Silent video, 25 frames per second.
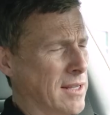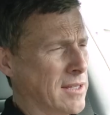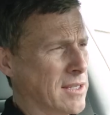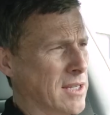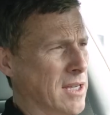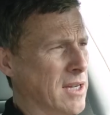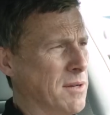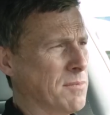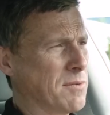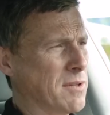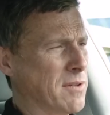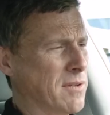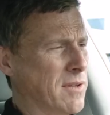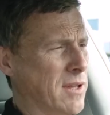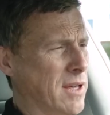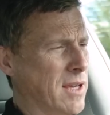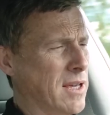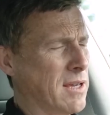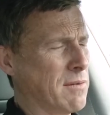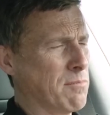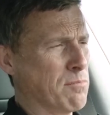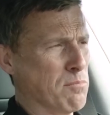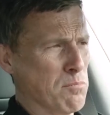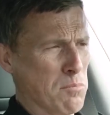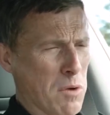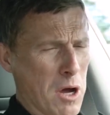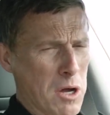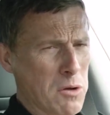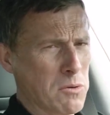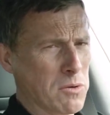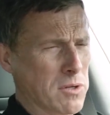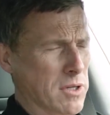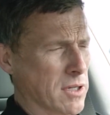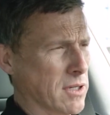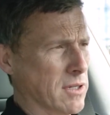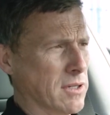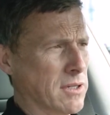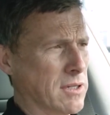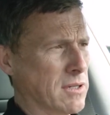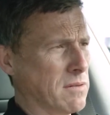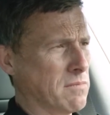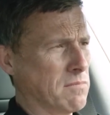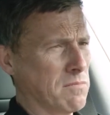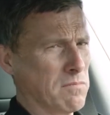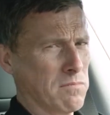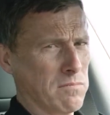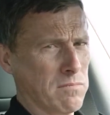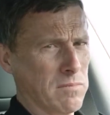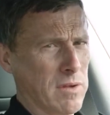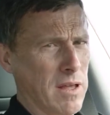In terms of the motors,
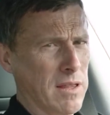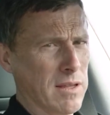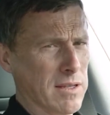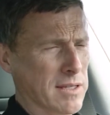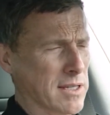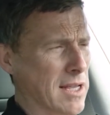they're the